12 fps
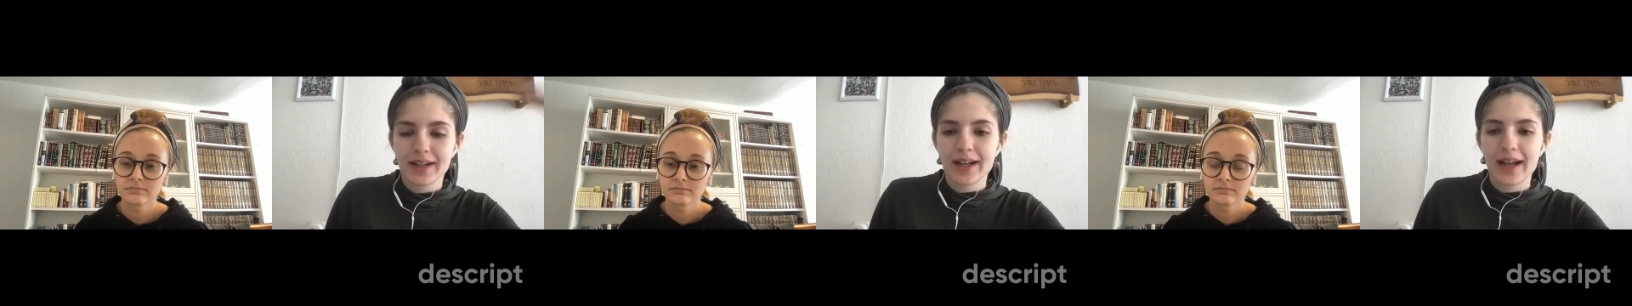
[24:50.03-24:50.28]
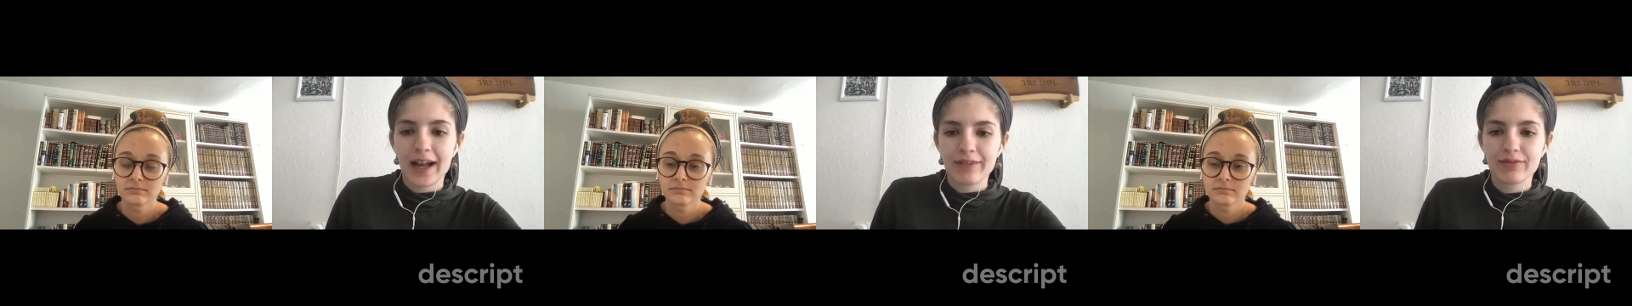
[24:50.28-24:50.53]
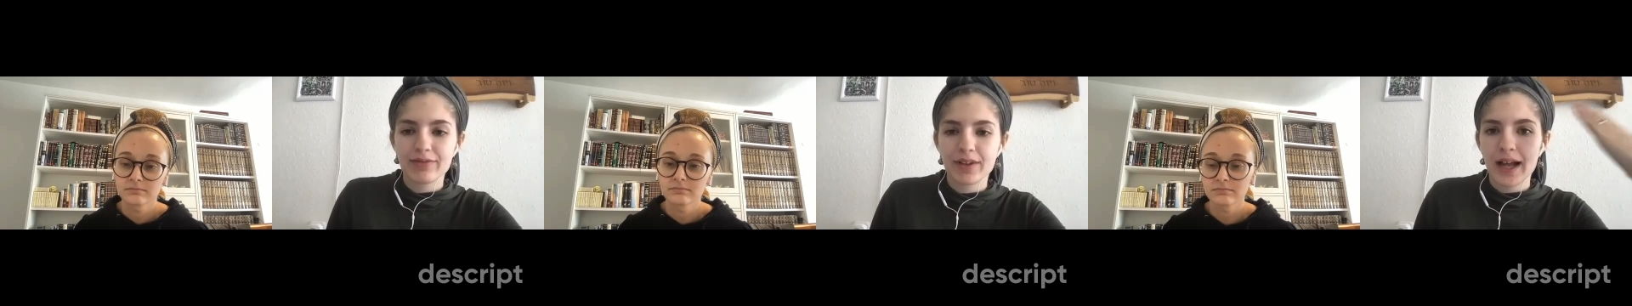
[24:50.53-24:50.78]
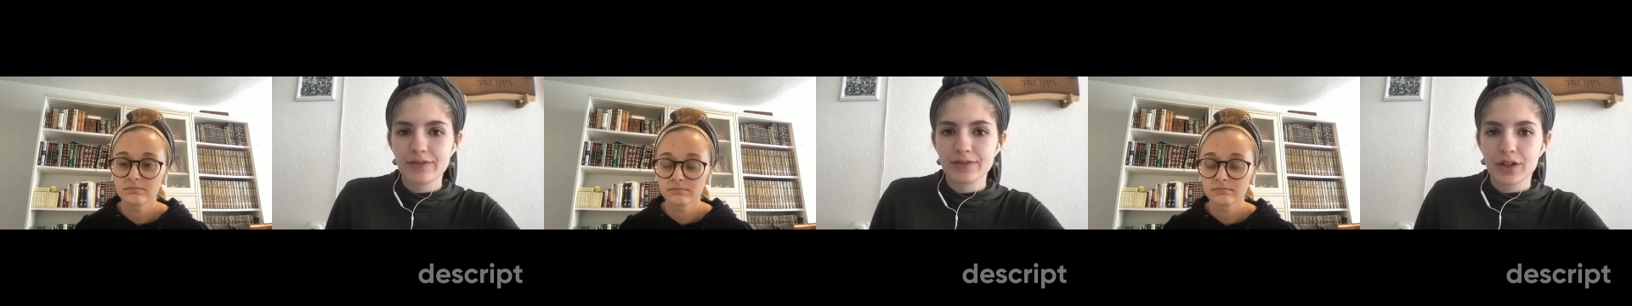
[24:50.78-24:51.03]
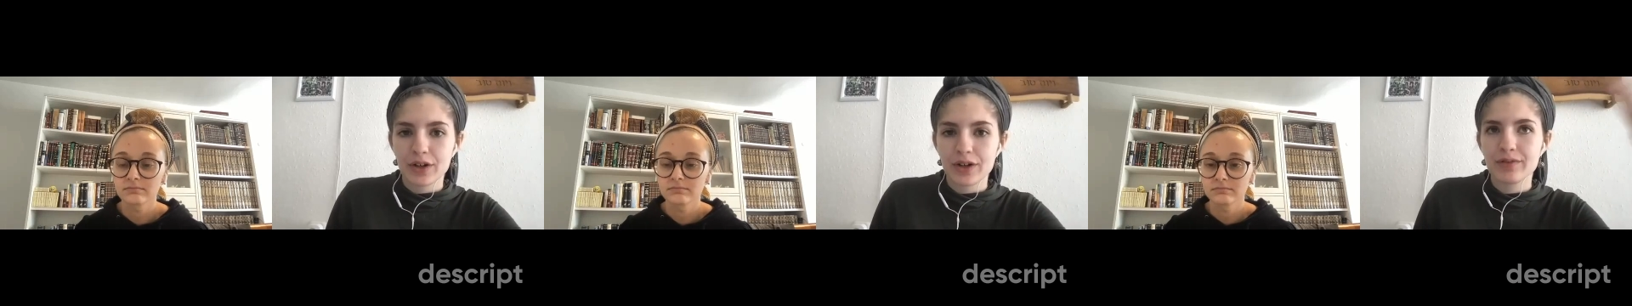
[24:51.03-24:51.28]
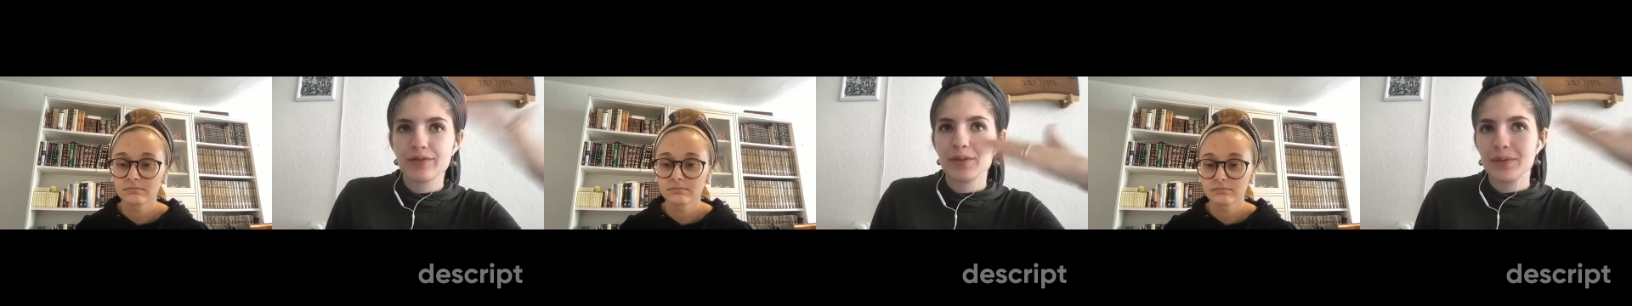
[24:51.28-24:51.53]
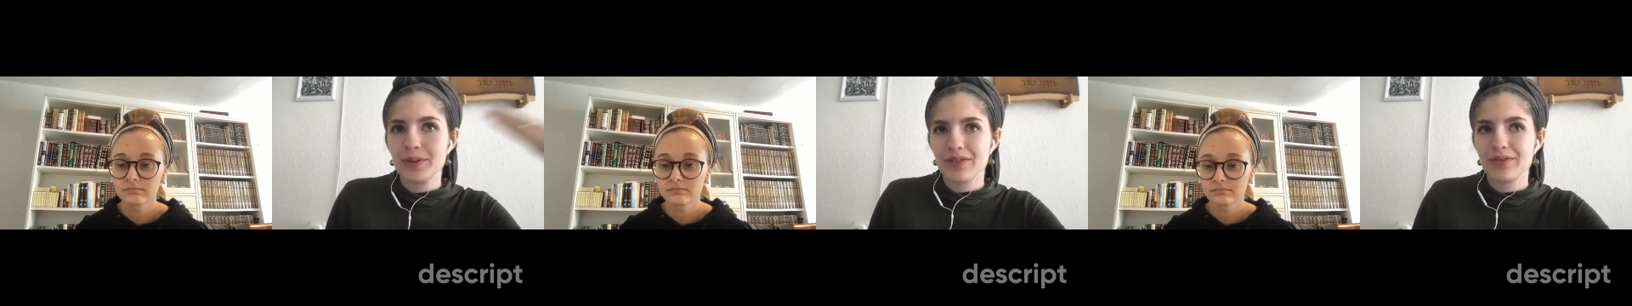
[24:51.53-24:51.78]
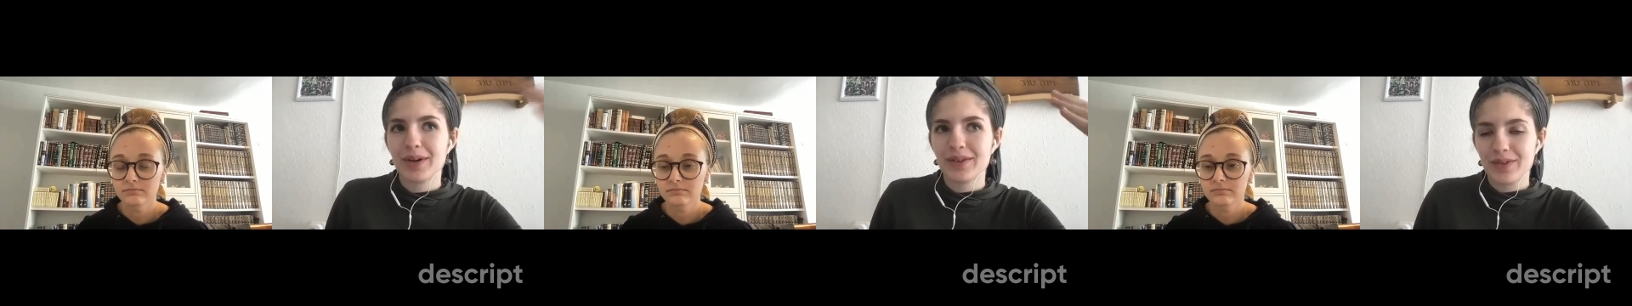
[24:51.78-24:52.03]
Speaker 1: like a half a half scarf
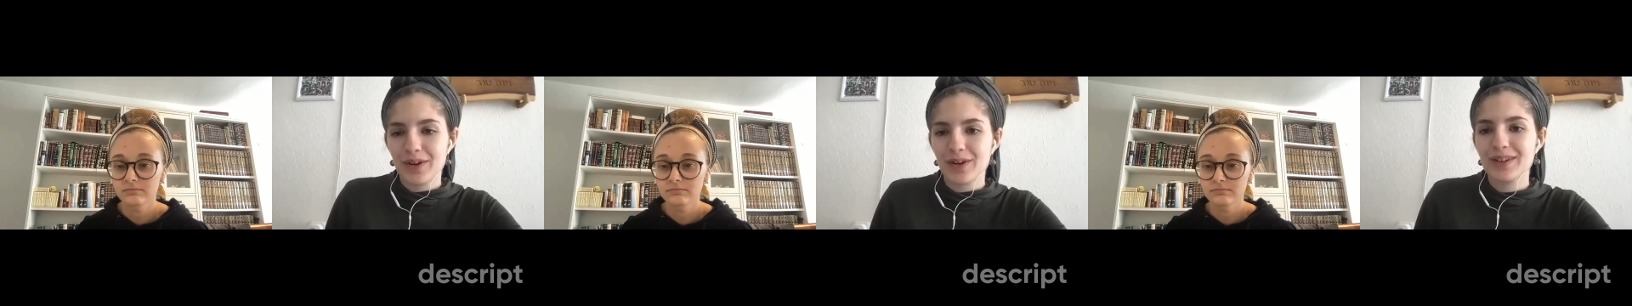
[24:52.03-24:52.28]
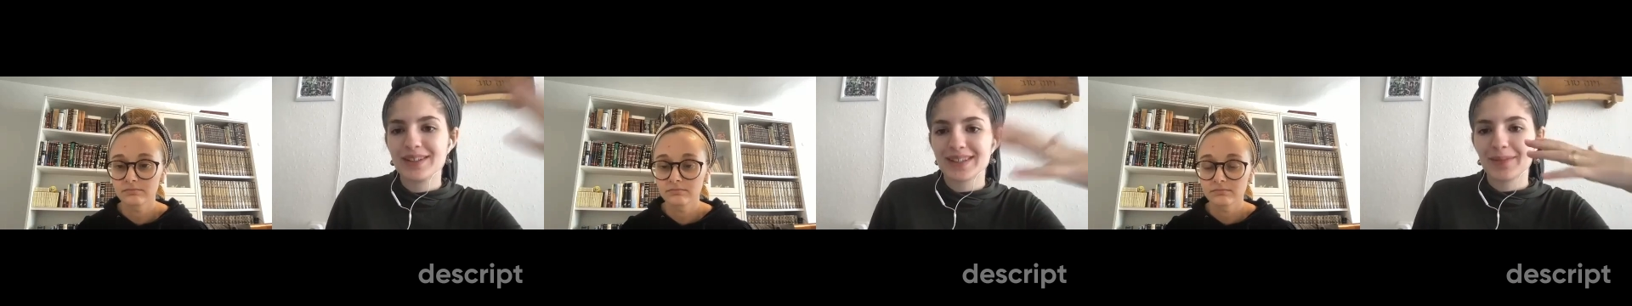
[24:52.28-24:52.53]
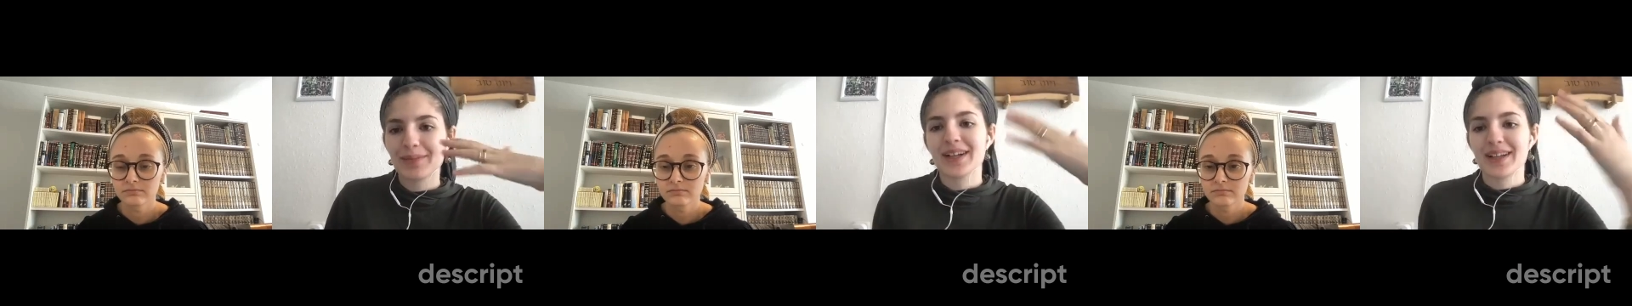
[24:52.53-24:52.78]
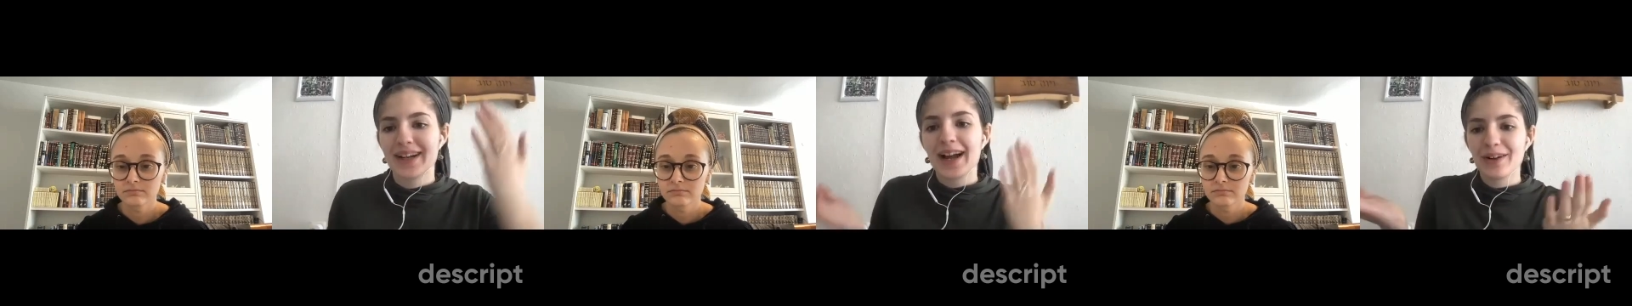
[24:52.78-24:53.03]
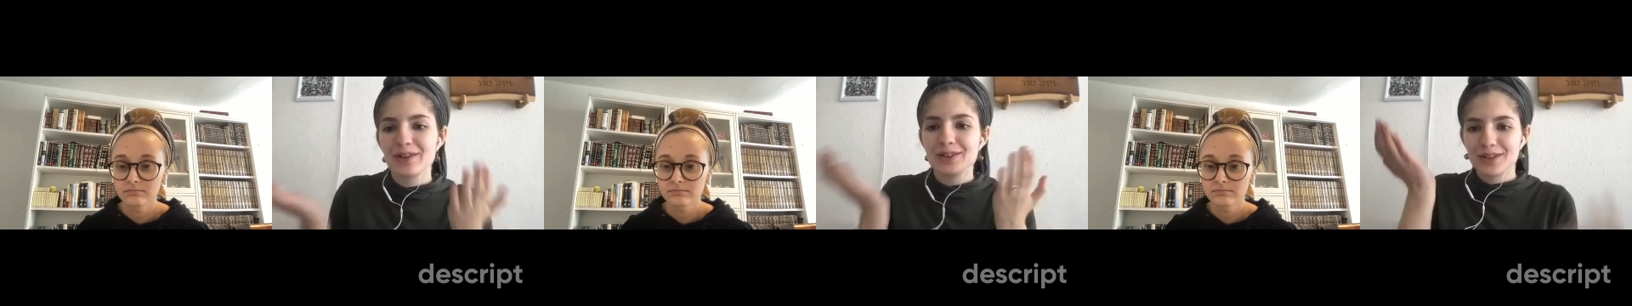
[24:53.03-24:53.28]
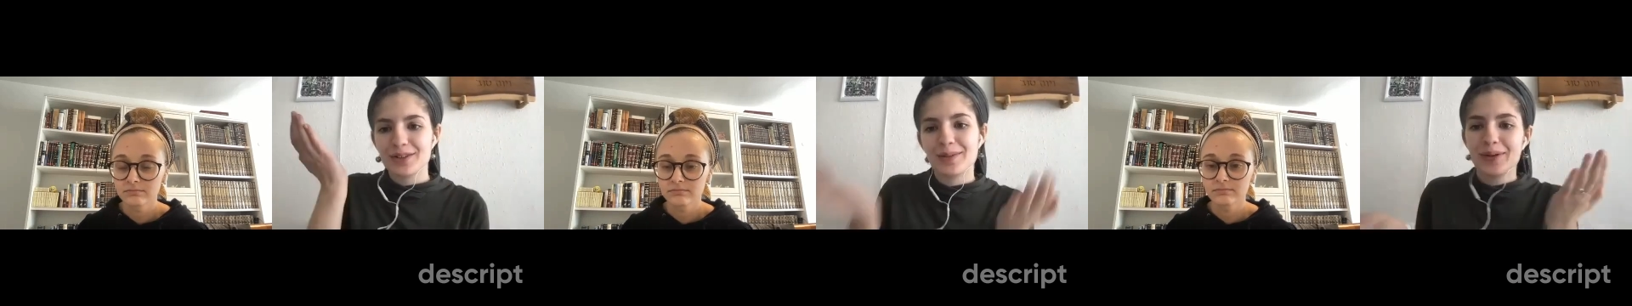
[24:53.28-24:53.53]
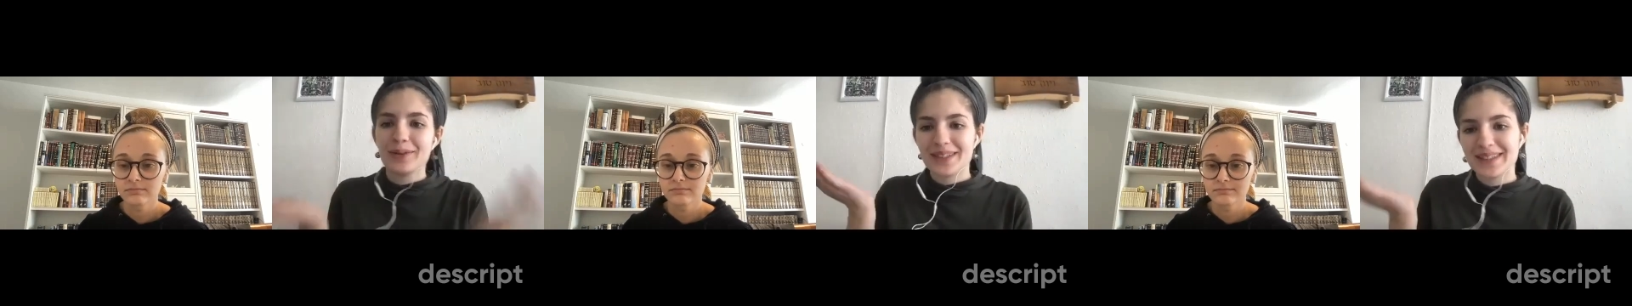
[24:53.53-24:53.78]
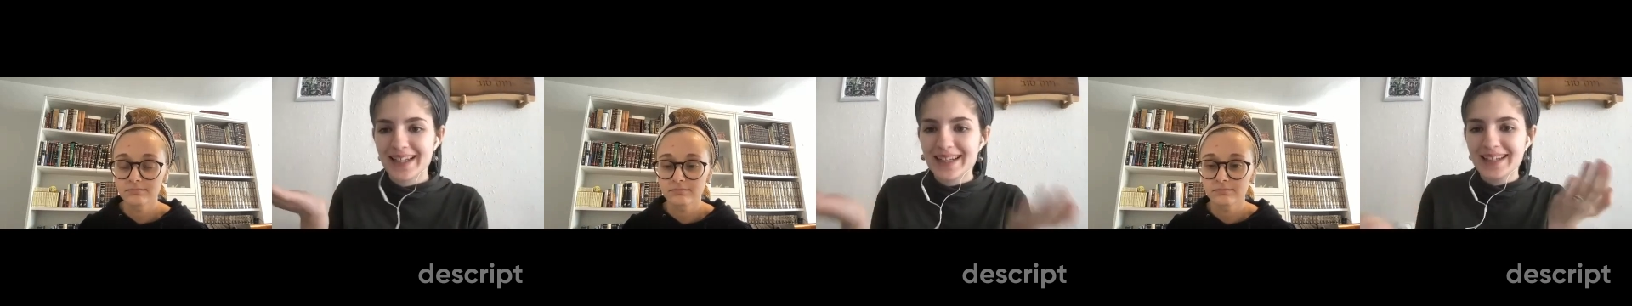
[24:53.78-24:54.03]
with my fall is something like I also am
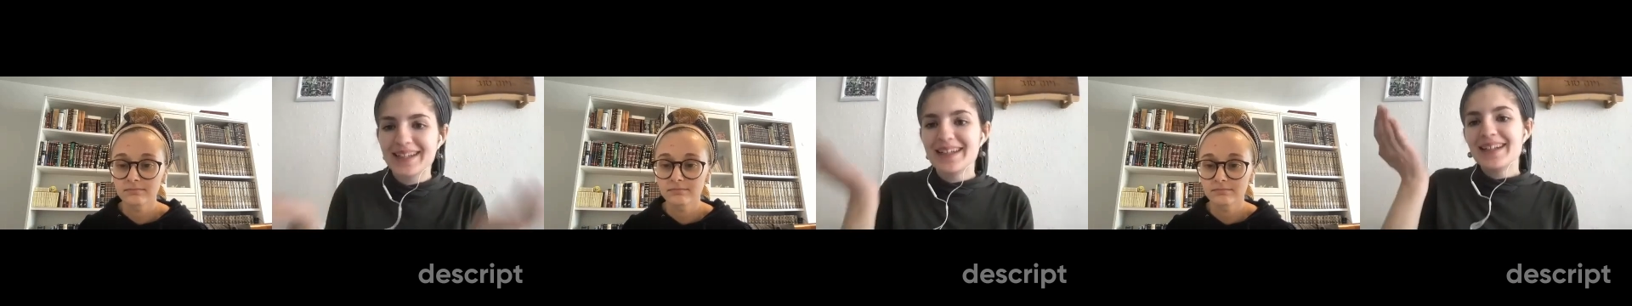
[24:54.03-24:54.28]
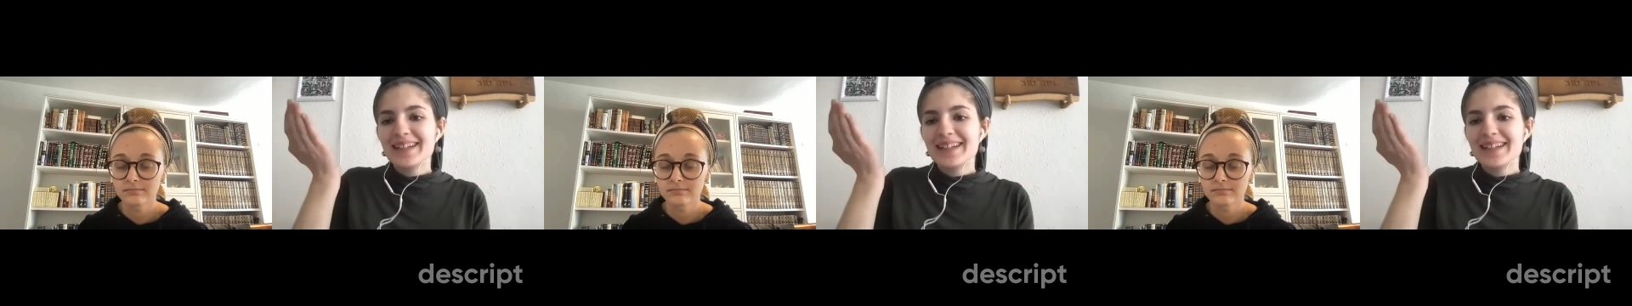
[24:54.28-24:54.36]
always like